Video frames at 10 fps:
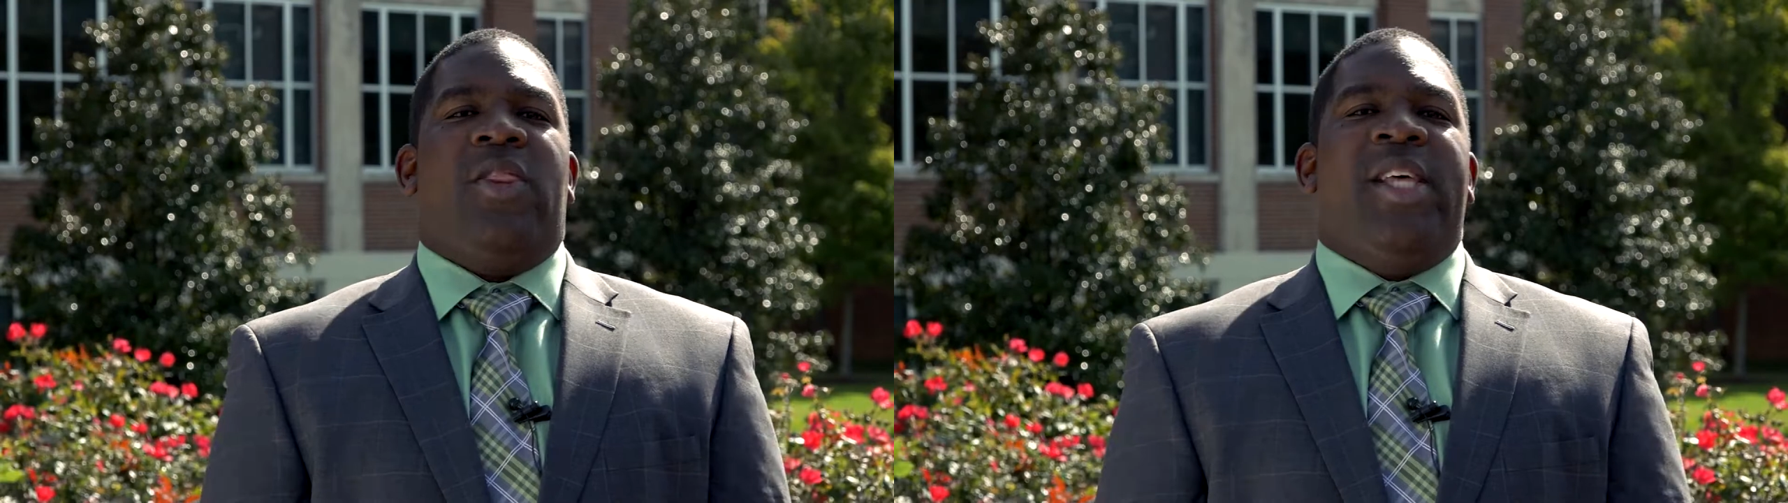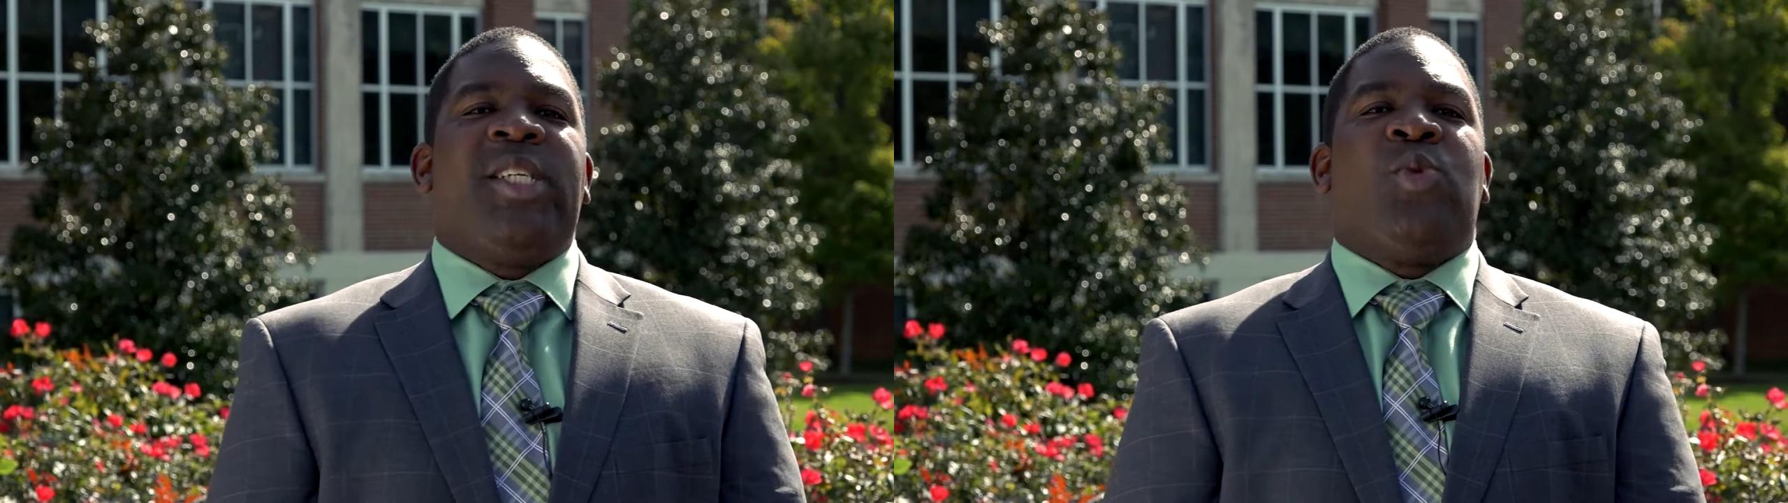
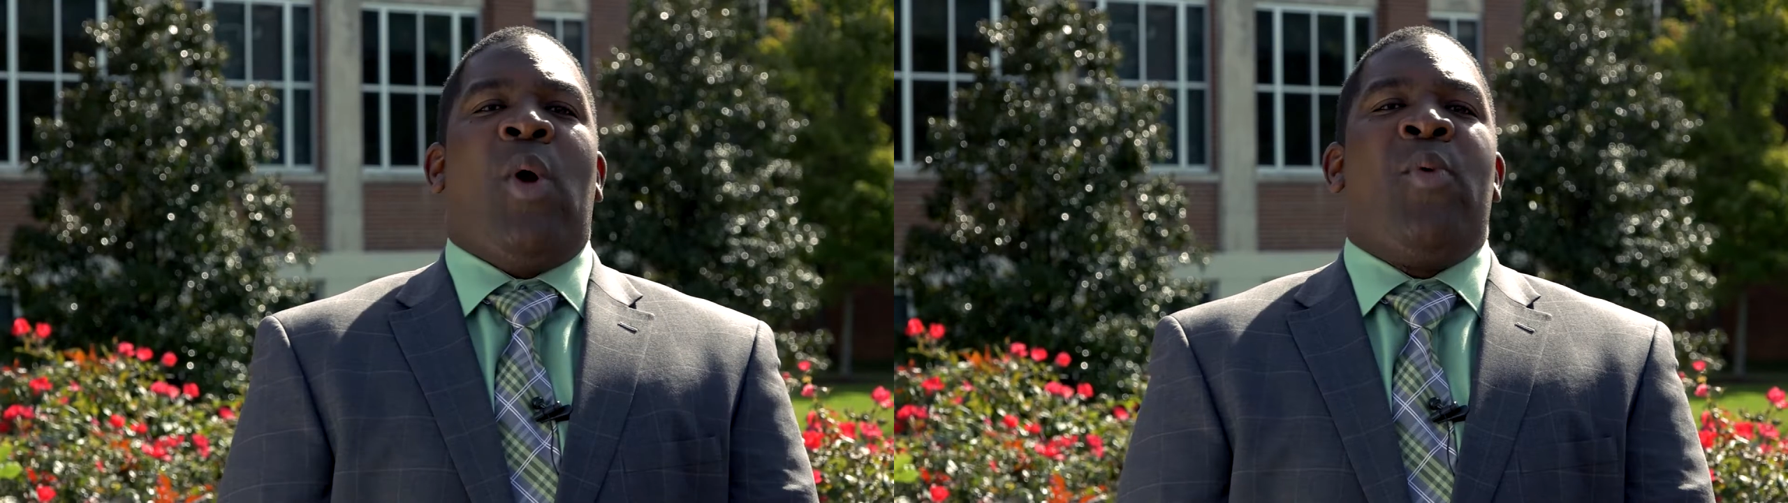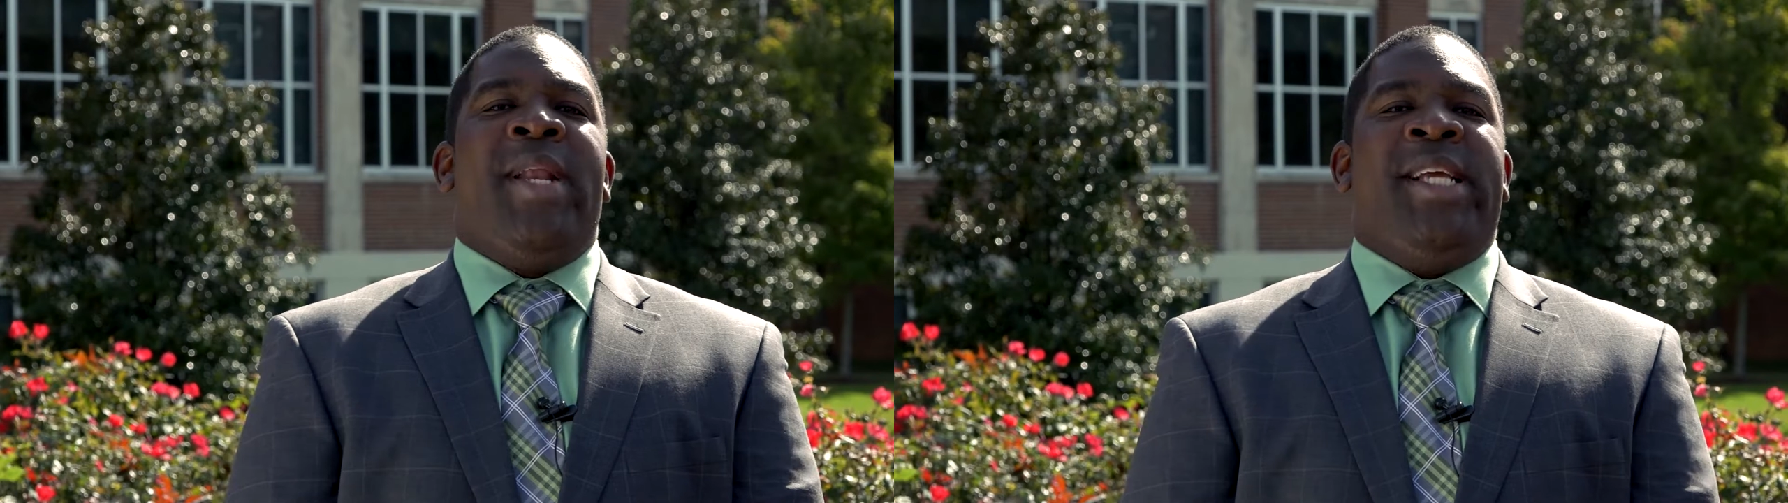This is
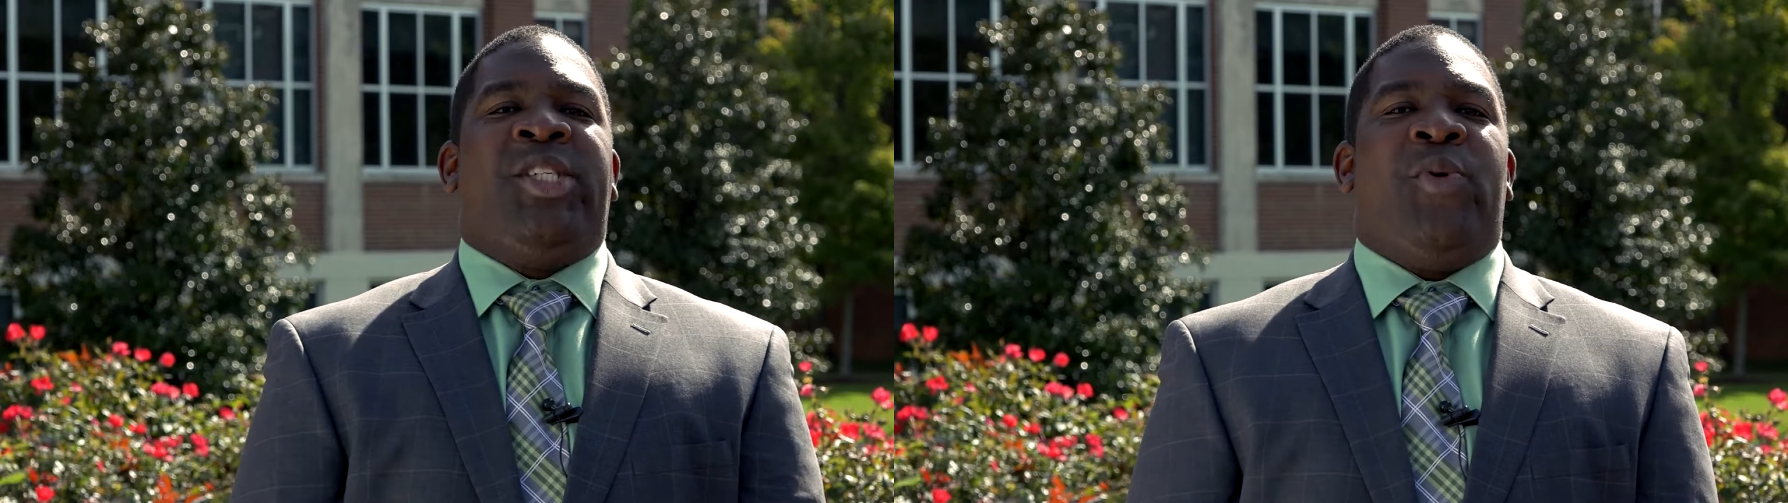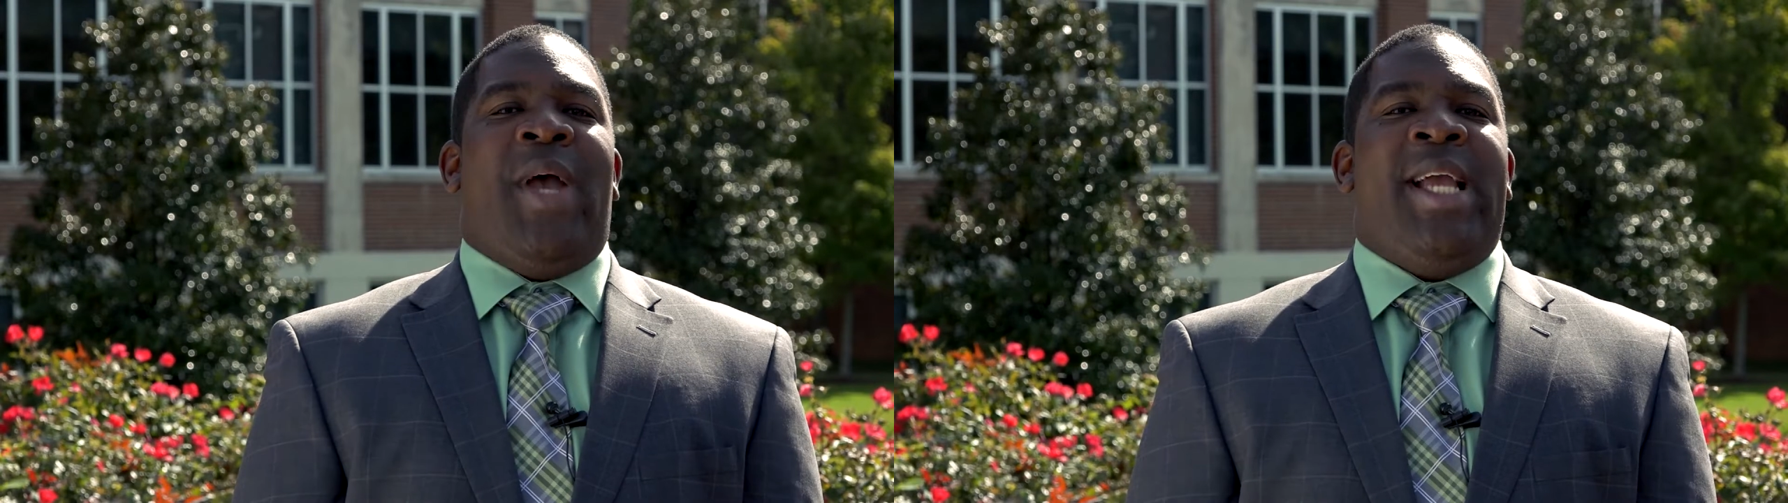where we
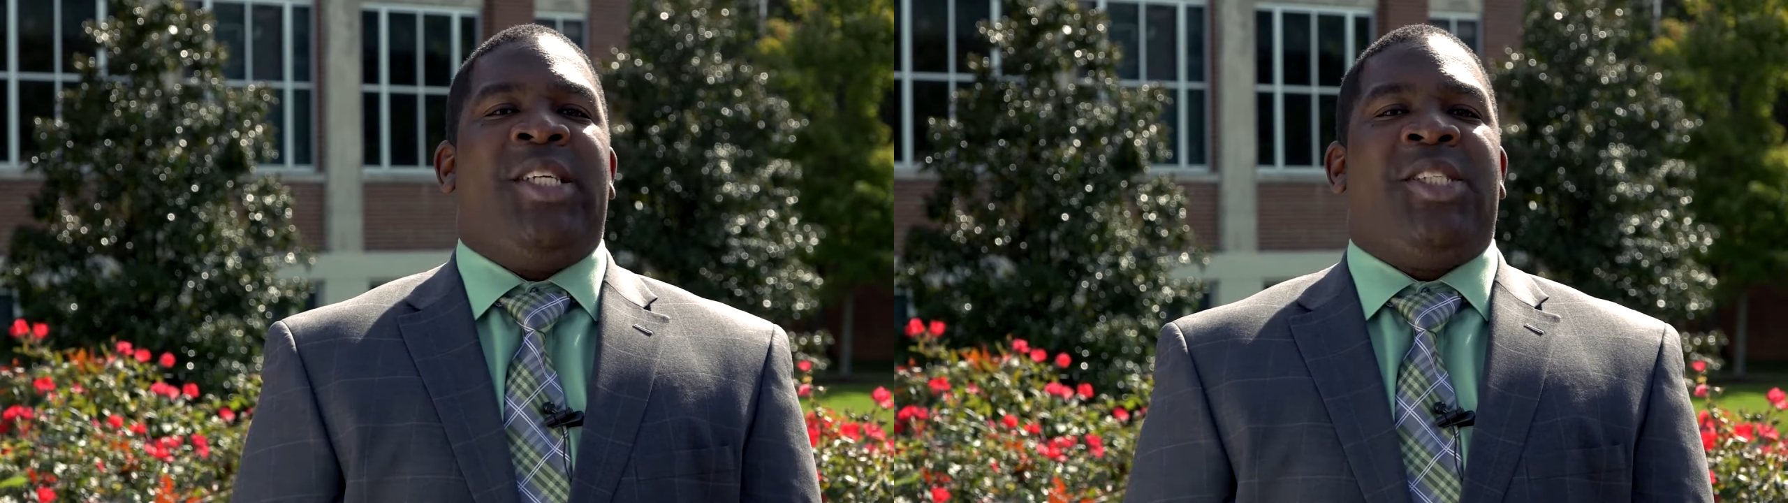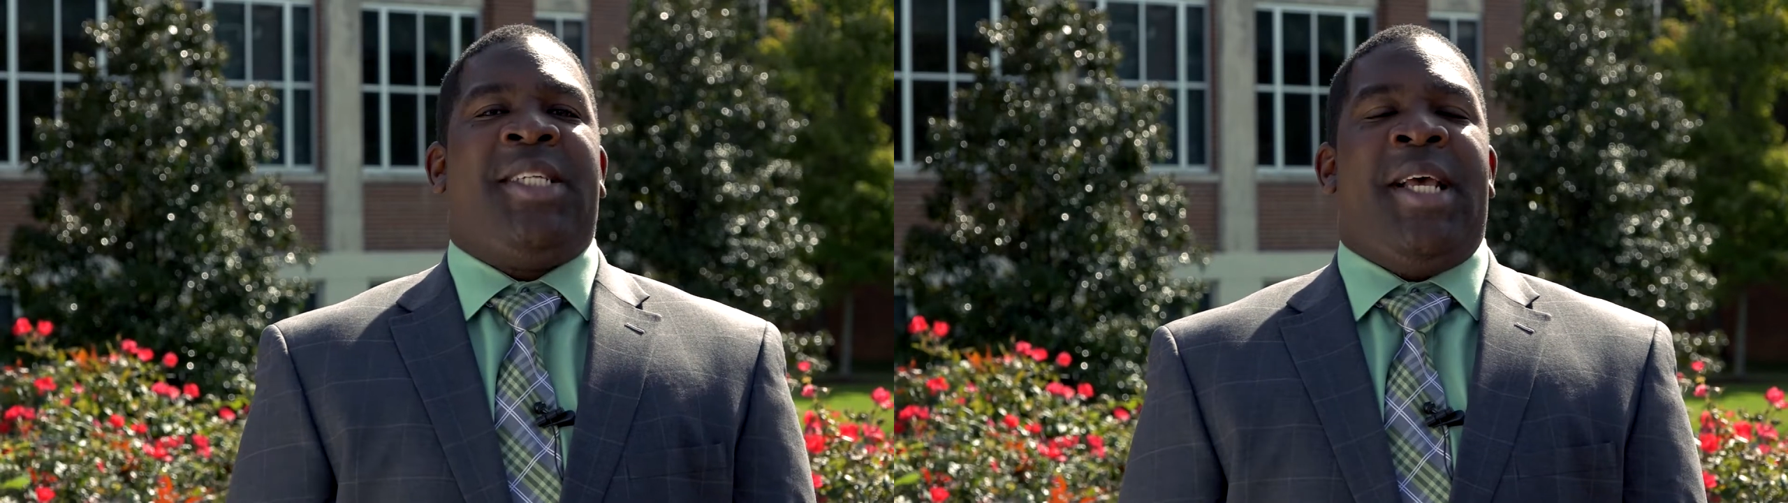need you,
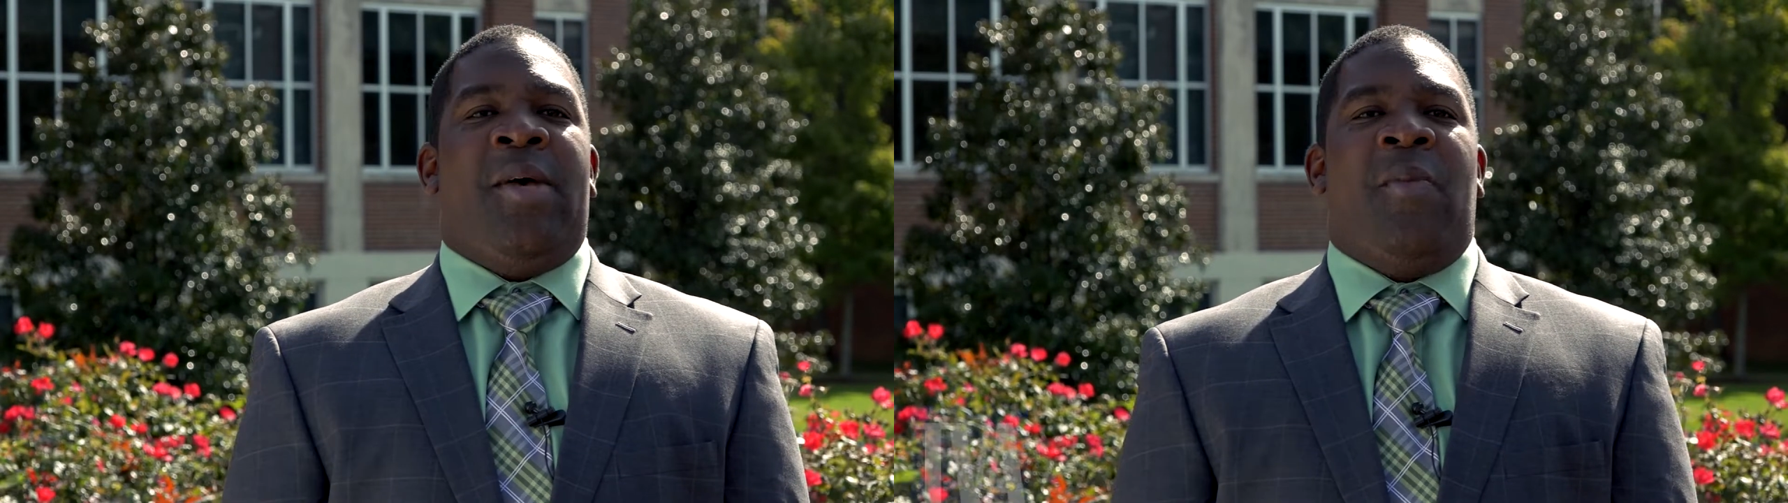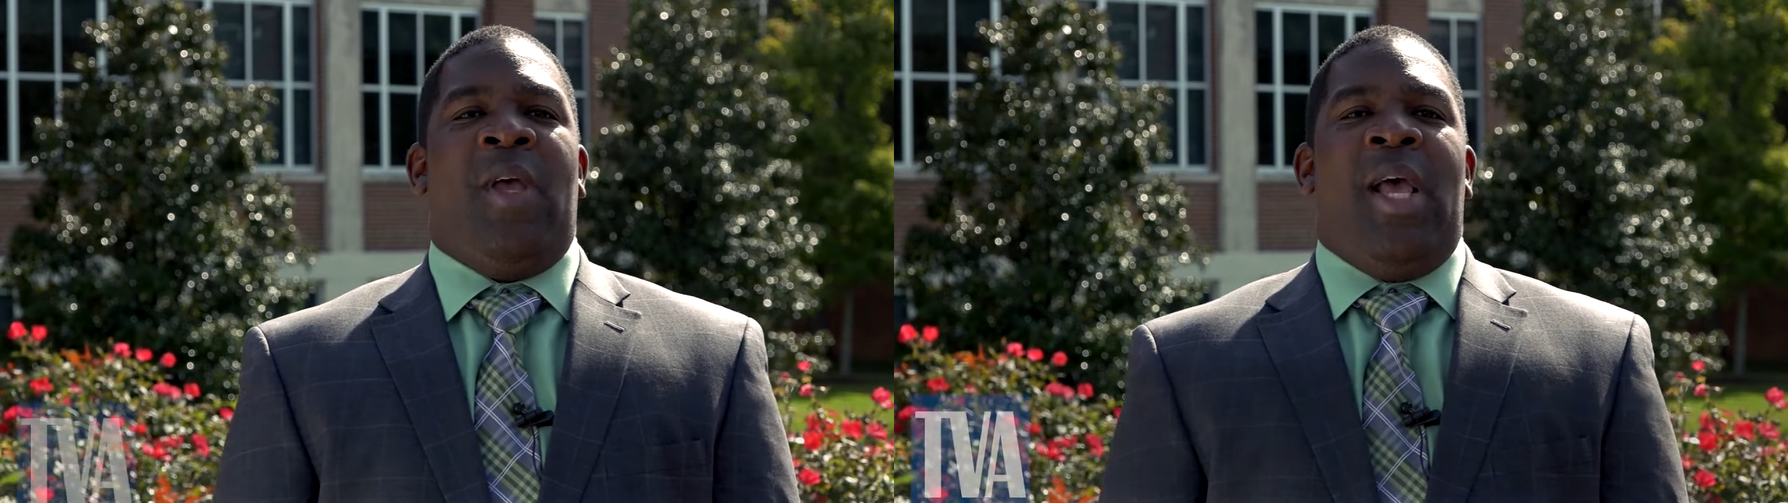Agent
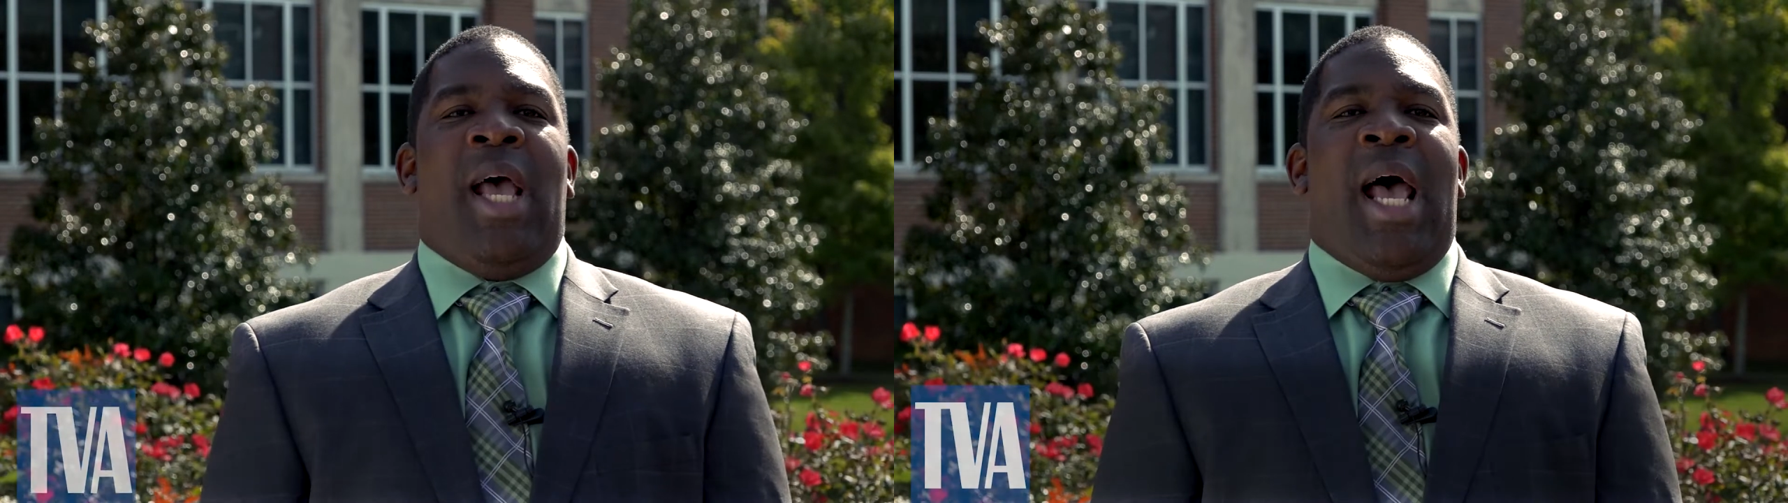STEM.